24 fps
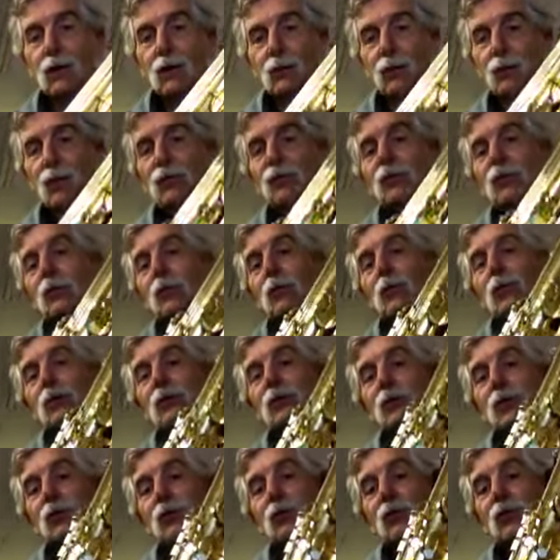
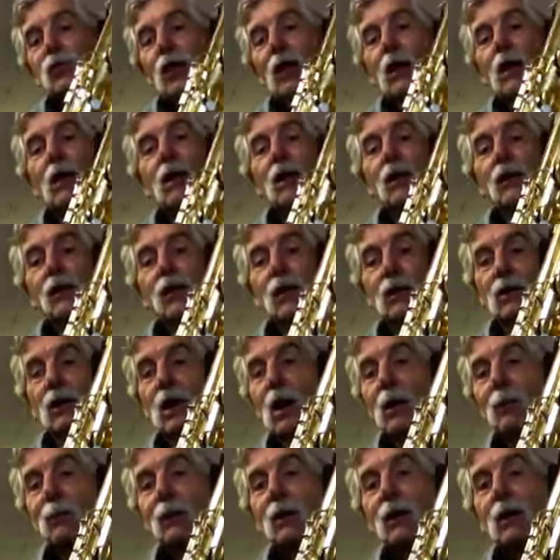restorations on a
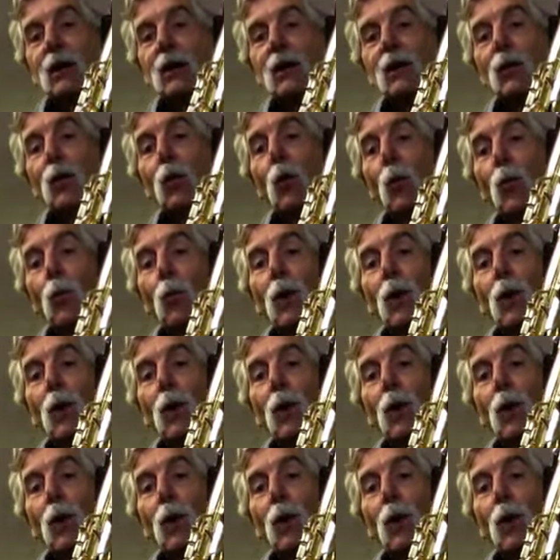Yamaha